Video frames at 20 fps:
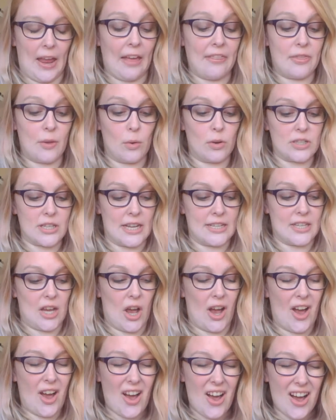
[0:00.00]
and thought as
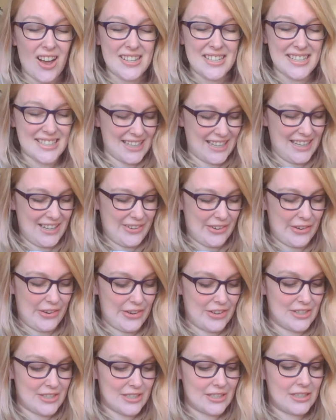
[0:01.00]
hard as he
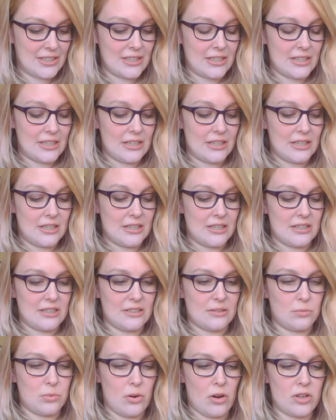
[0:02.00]
could.
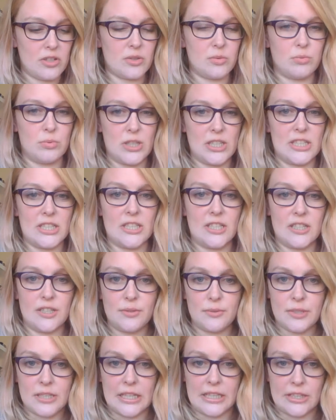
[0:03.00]
What would
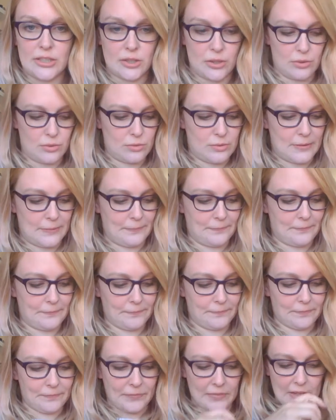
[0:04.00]
Lucy do?
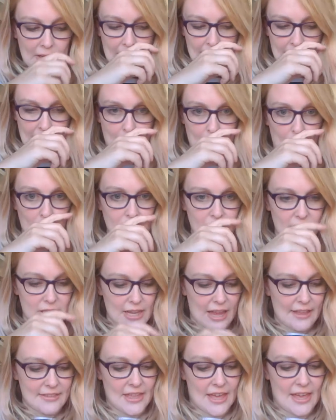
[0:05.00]
They both
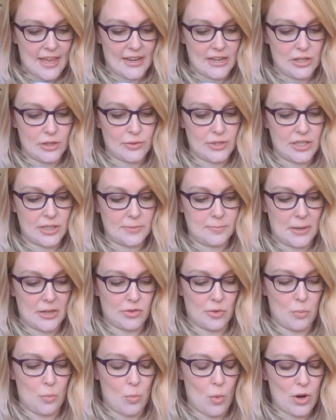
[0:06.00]
sat there in Lucy's
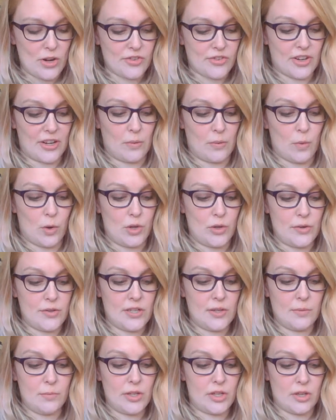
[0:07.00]
bedroom, wondering what
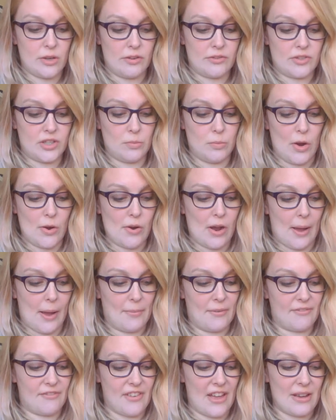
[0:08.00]
Lucy would do if she woke
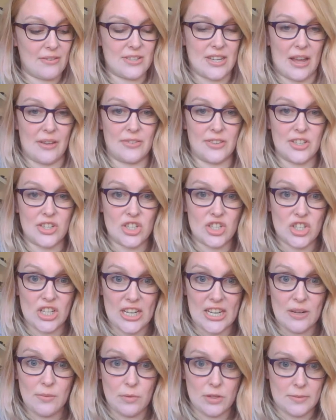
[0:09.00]
up and found out that she
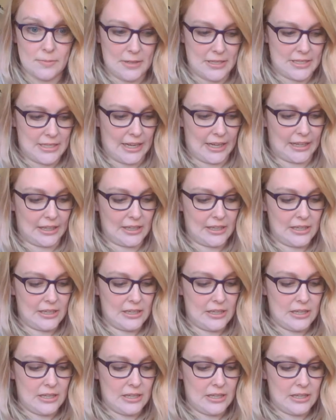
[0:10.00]
was missing.